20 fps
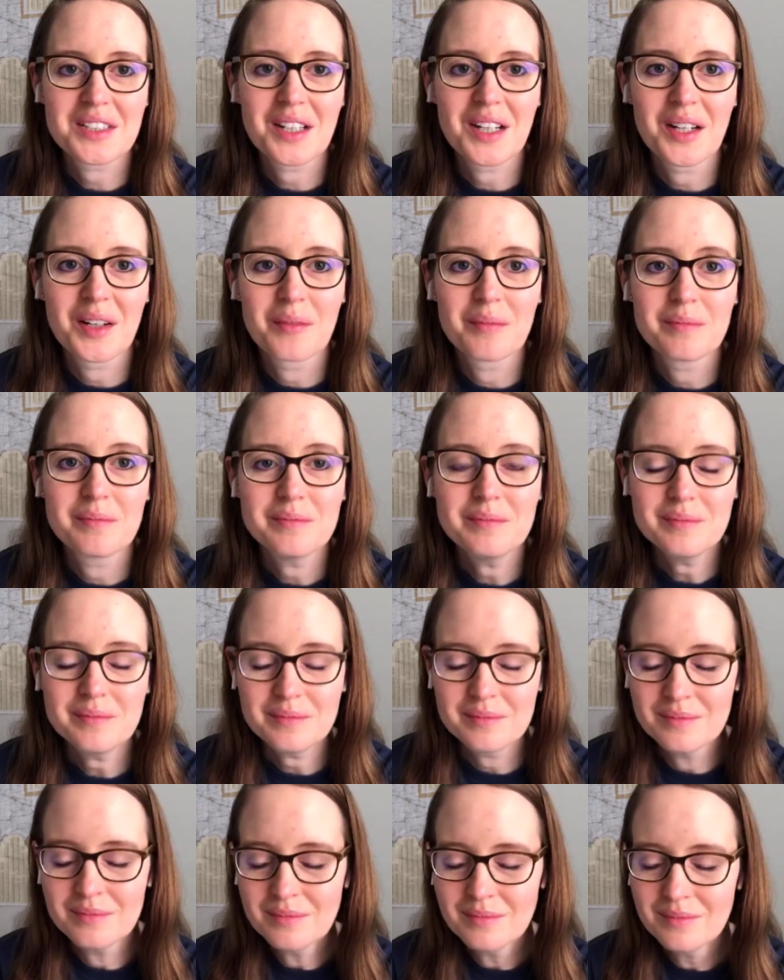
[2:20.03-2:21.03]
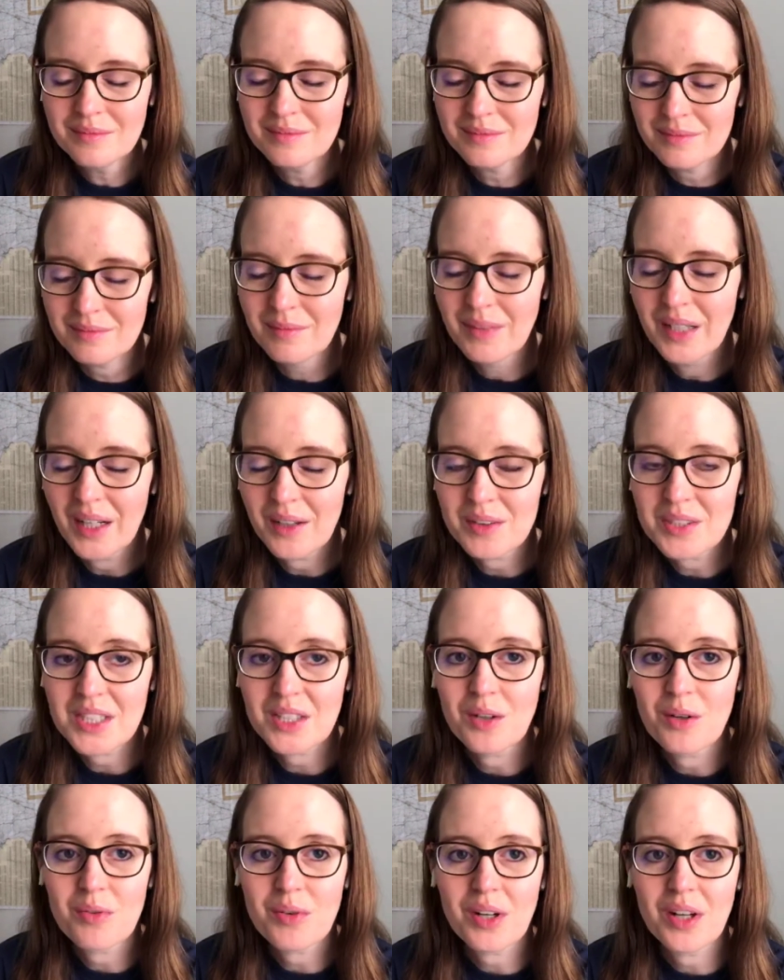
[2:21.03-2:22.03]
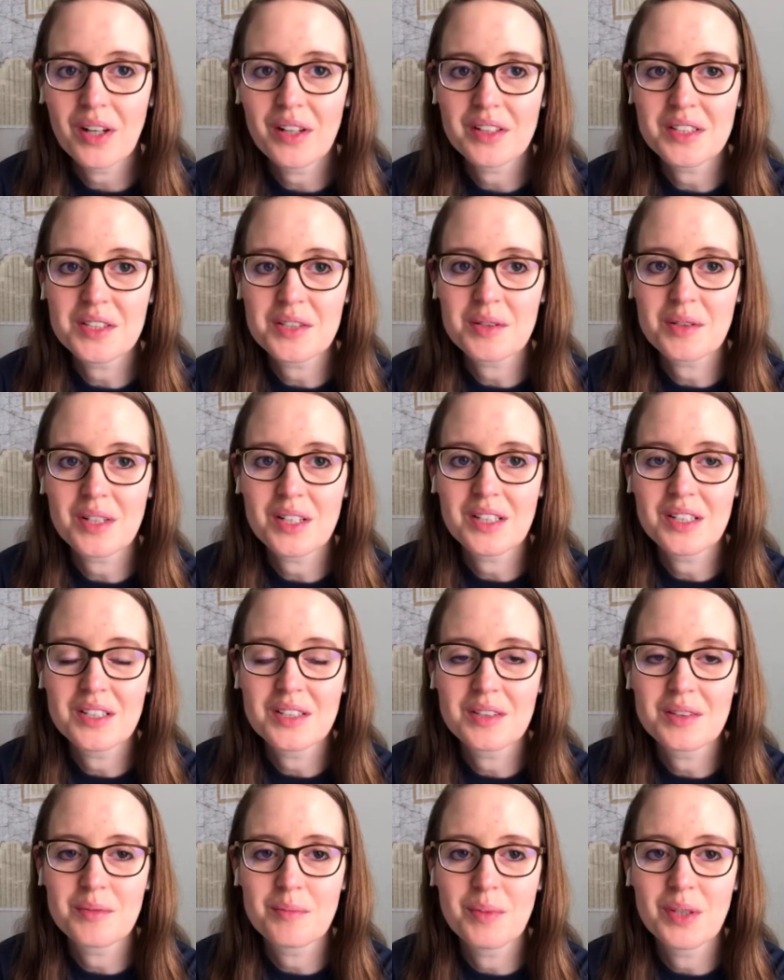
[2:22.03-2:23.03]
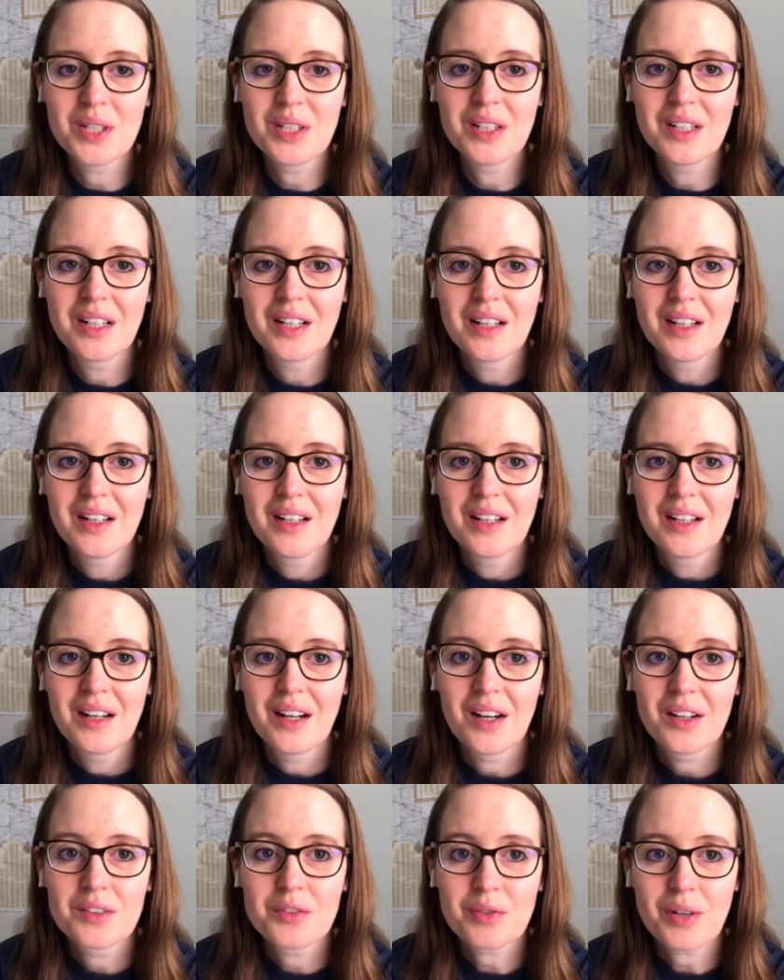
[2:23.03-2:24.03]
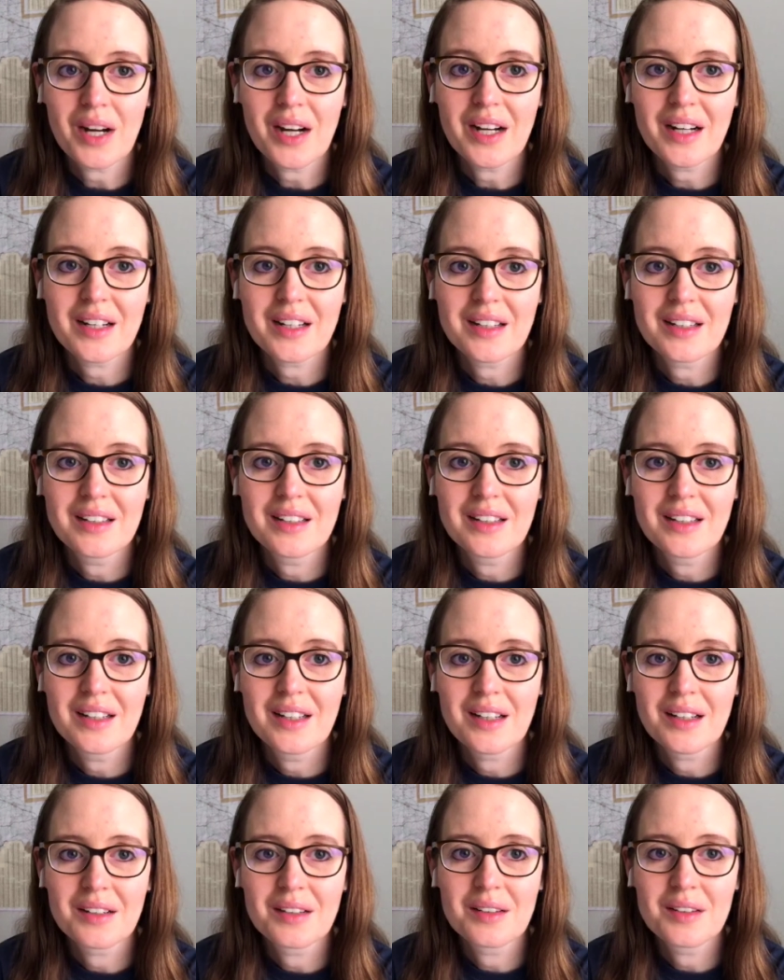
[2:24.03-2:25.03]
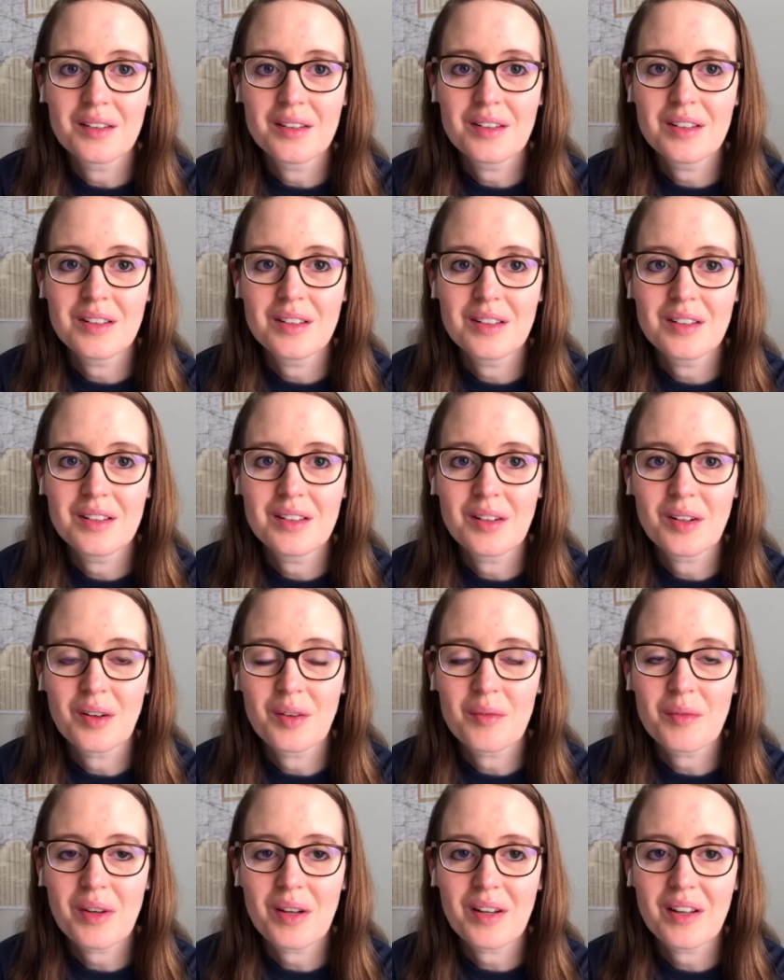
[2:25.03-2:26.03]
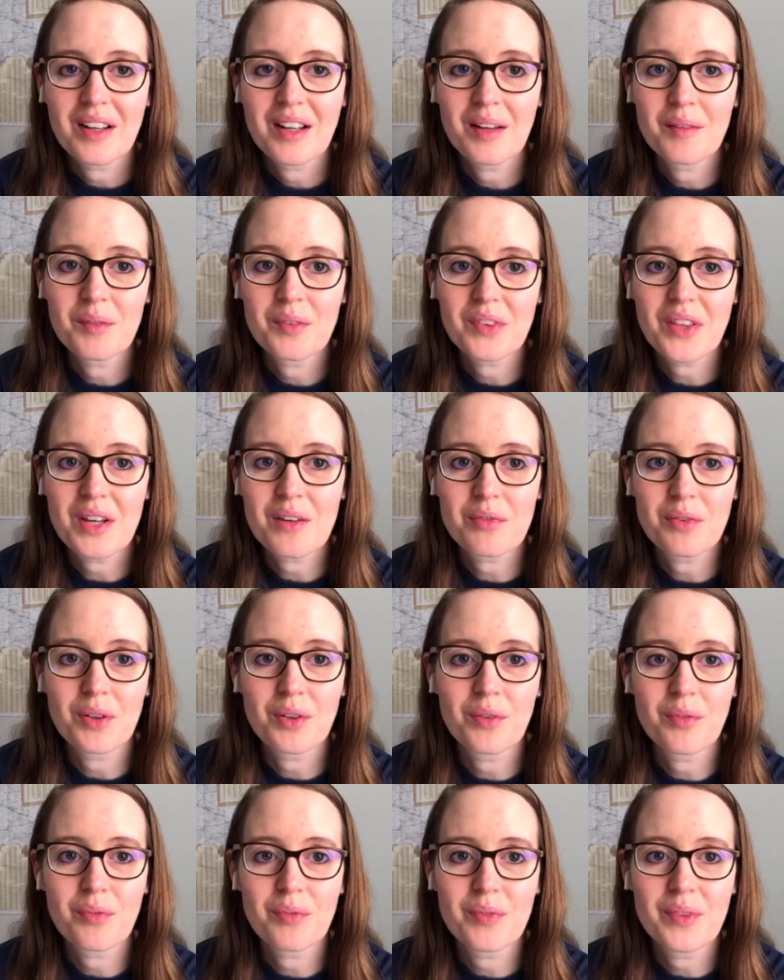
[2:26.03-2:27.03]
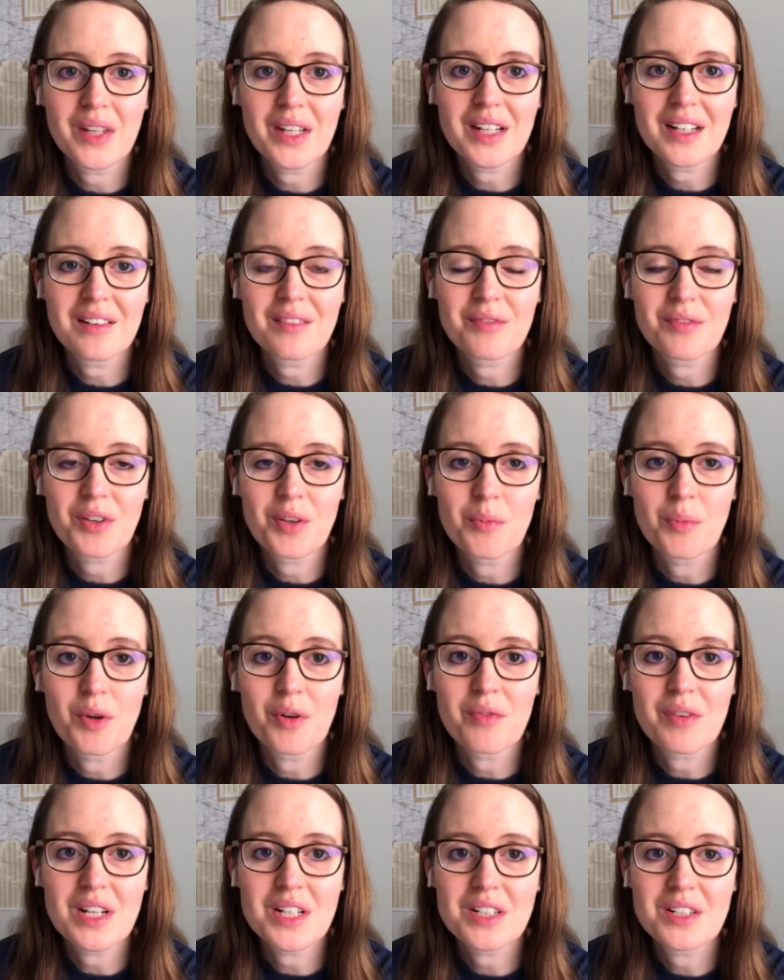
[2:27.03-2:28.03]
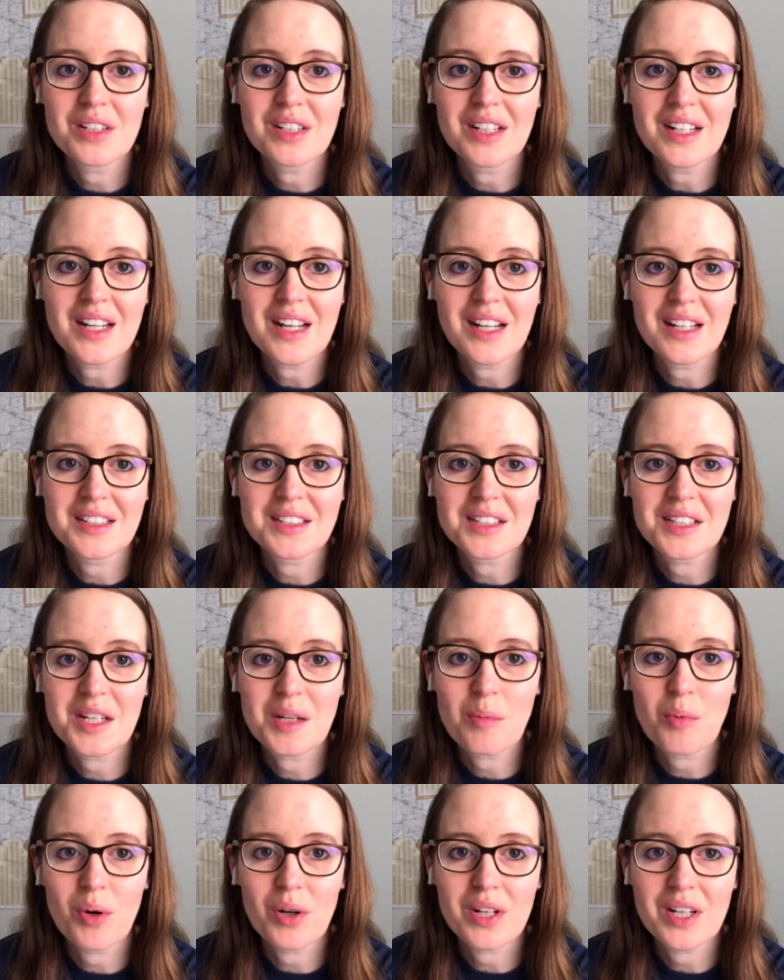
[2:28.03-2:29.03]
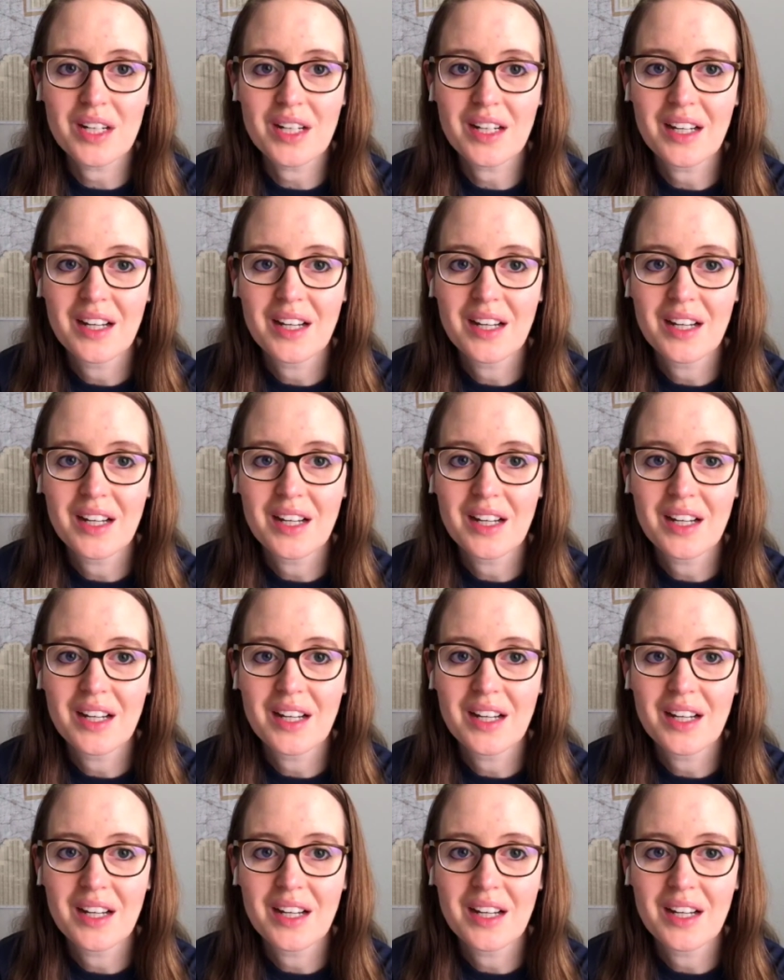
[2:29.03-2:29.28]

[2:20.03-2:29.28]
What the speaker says: But I would say overall he's been on track, and you know, I'm thankful for the motivation that he has to keep working.